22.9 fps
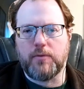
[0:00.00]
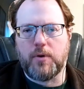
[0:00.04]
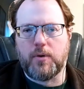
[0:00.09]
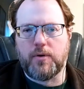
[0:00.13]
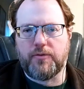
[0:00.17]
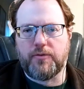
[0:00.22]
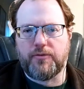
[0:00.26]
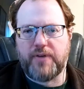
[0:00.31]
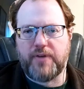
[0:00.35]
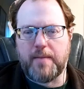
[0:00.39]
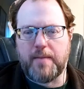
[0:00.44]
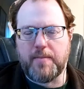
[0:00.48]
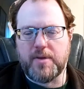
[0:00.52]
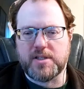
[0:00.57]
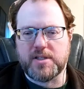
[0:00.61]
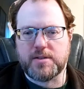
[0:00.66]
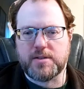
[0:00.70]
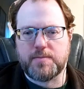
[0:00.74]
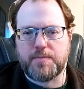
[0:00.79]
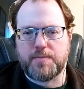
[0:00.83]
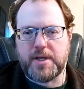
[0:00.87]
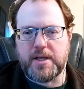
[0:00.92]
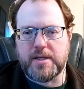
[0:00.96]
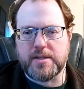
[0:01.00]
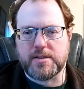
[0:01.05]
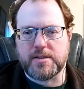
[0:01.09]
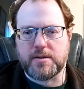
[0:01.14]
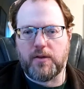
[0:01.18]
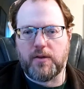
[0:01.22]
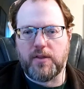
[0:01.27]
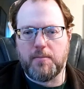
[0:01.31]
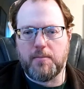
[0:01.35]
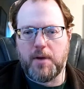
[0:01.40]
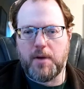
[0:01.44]
wrote a famous piece
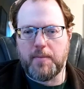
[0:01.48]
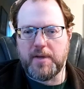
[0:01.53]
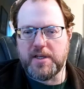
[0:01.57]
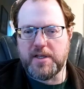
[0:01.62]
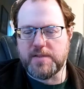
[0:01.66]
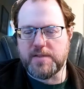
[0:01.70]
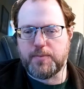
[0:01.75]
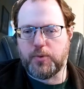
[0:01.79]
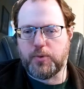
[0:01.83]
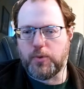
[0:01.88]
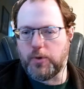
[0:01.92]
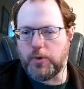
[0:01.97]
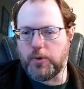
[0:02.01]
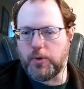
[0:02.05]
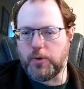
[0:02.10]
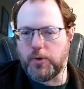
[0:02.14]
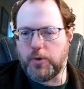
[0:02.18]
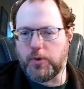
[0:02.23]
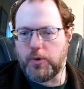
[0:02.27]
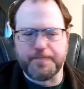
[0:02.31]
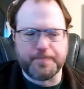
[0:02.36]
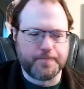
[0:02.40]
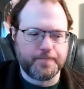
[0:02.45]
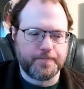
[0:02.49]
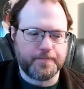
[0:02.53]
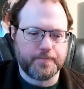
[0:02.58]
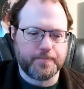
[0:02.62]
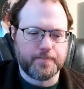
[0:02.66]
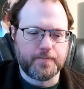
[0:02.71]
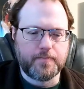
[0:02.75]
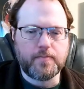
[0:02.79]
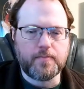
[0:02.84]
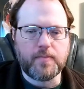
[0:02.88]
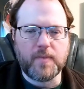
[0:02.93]
called The Mummy's Pool.
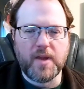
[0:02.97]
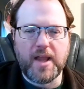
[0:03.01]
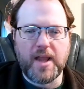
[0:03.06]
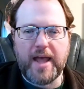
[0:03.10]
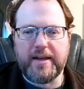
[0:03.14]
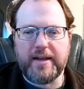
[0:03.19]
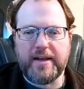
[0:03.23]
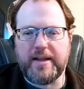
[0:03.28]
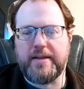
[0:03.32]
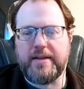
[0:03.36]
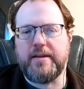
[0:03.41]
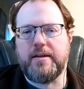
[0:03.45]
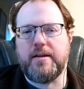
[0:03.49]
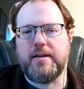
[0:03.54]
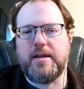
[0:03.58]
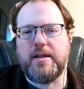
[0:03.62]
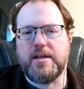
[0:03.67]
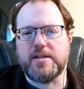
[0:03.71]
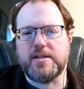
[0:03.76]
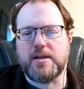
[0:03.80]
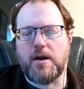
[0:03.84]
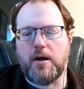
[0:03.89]
And in